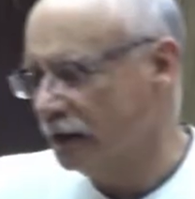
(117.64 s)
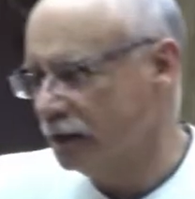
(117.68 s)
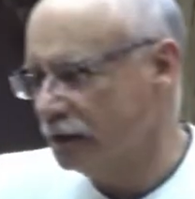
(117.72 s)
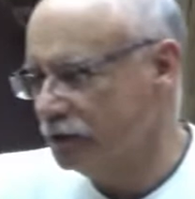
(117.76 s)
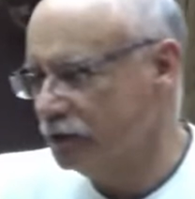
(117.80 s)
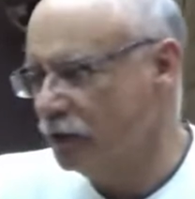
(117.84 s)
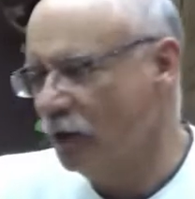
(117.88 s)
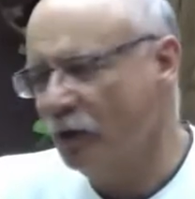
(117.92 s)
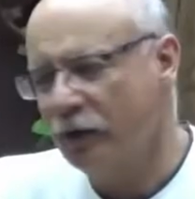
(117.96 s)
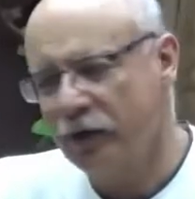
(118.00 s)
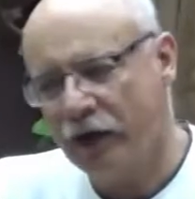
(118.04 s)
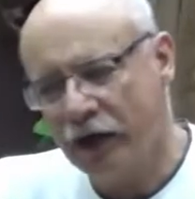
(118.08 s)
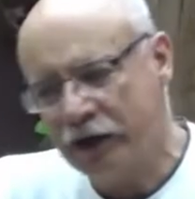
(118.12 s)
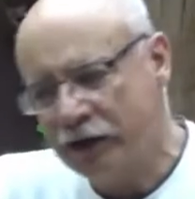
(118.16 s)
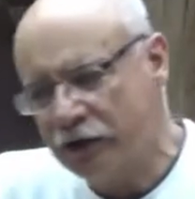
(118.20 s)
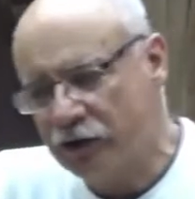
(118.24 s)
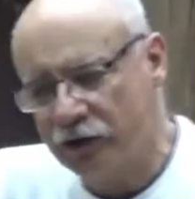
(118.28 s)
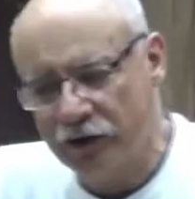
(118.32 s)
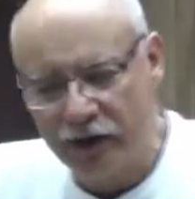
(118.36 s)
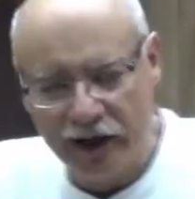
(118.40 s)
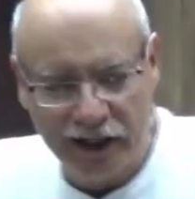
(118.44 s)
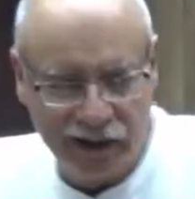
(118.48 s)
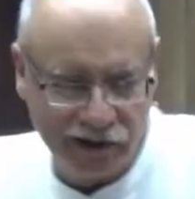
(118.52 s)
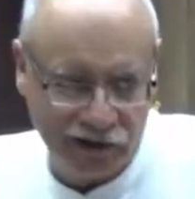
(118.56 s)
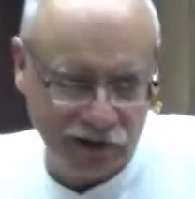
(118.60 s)
don't
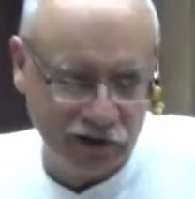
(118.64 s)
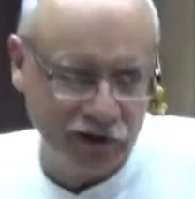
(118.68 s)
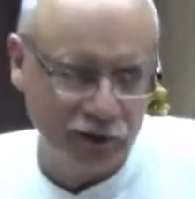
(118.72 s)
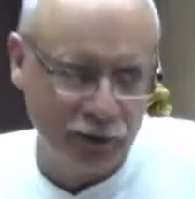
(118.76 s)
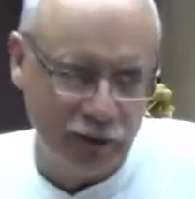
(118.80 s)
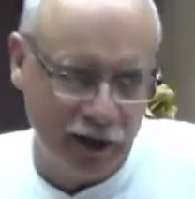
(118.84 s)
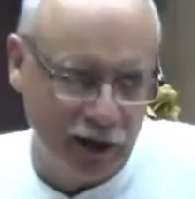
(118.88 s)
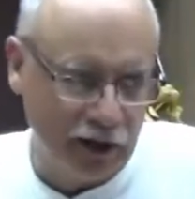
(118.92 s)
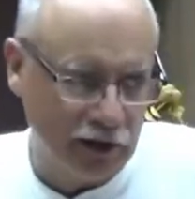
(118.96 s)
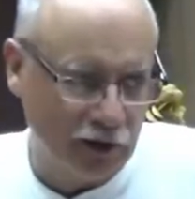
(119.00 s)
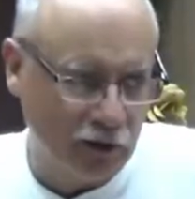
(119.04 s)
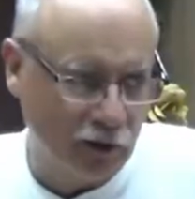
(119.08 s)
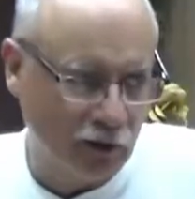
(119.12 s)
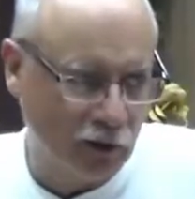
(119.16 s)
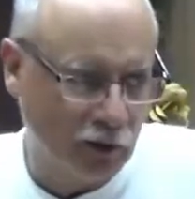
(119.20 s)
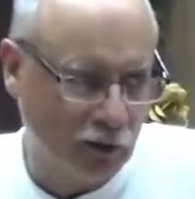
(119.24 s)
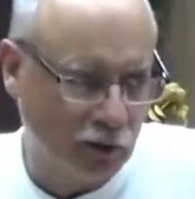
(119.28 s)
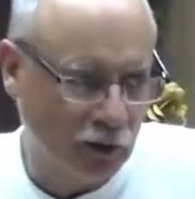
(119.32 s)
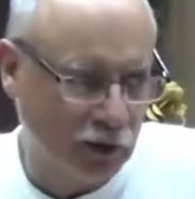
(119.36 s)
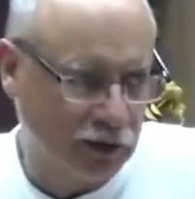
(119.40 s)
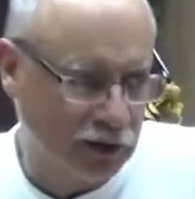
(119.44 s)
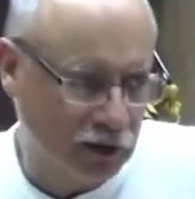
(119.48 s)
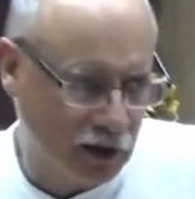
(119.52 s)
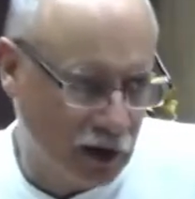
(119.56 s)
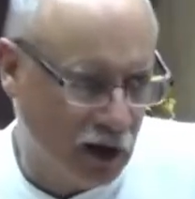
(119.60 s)
underestimate
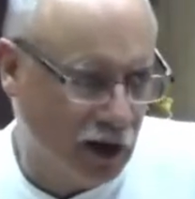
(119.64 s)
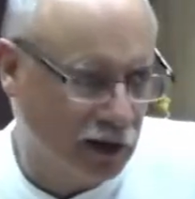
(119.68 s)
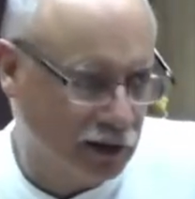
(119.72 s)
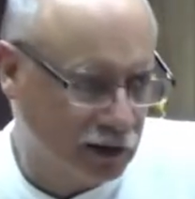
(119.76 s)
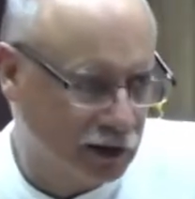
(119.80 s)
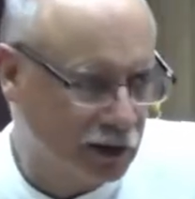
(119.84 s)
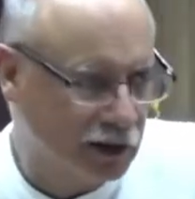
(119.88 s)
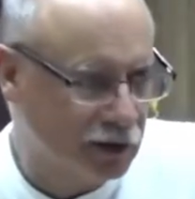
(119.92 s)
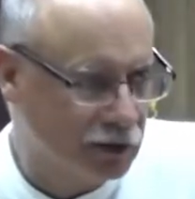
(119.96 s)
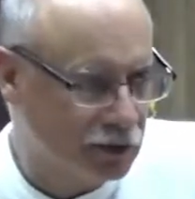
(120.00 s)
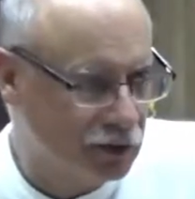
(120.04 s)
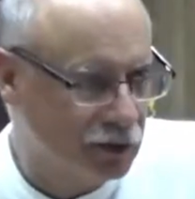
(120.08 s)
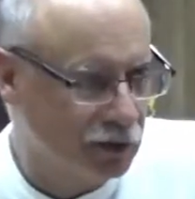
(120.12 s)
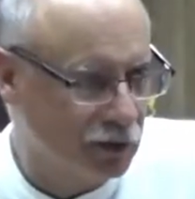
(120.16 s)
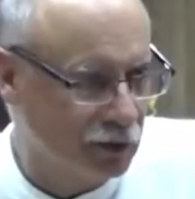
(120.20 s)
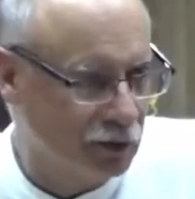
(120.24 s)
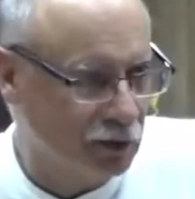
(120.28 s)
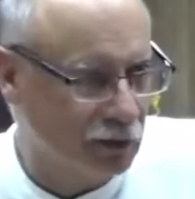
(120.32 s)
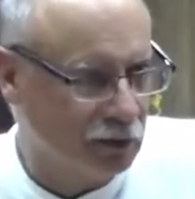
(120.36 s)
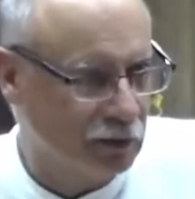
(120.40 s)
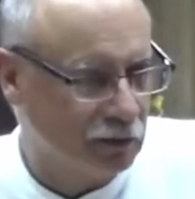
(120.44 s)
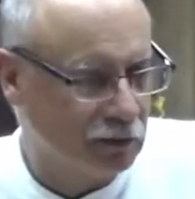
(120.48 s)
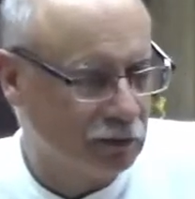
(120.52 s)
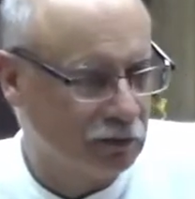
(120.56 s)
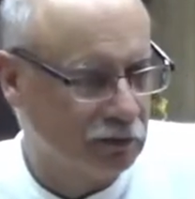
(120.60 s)
what God can
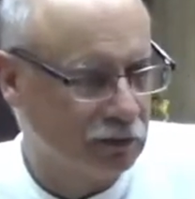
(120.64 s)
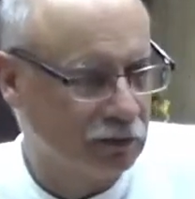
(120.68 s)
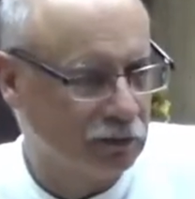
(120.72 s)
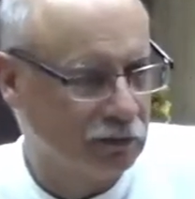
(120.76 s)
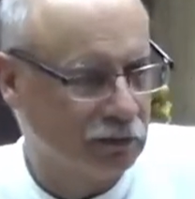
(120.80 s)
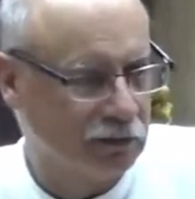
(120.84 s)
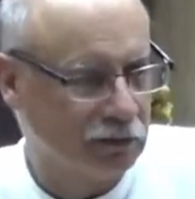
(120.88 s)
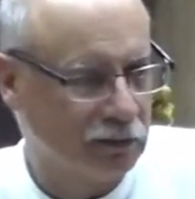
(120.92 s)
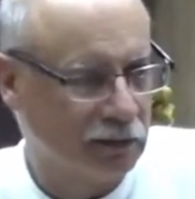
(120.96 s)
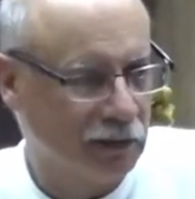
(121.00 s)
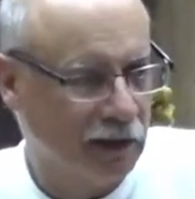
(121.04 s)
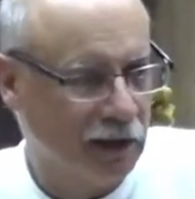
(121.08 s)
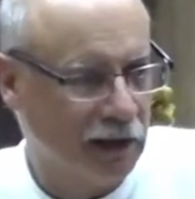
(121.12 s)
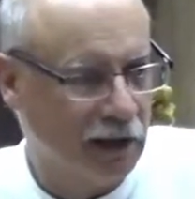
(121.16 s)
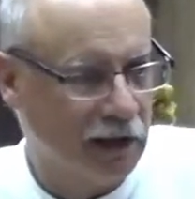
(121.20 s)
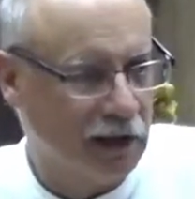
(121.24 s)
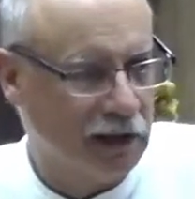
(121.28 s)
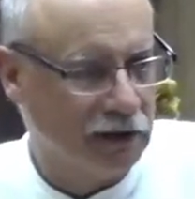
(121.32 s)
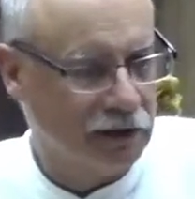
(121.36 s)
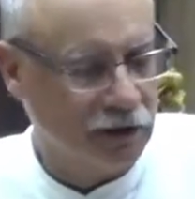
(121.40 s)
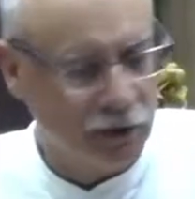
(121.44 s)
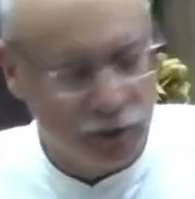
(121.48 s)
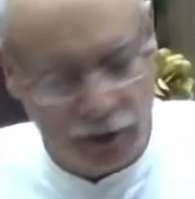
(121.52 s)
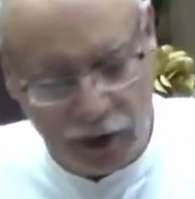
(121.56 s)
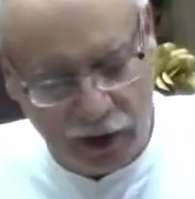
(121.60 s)
do. Don't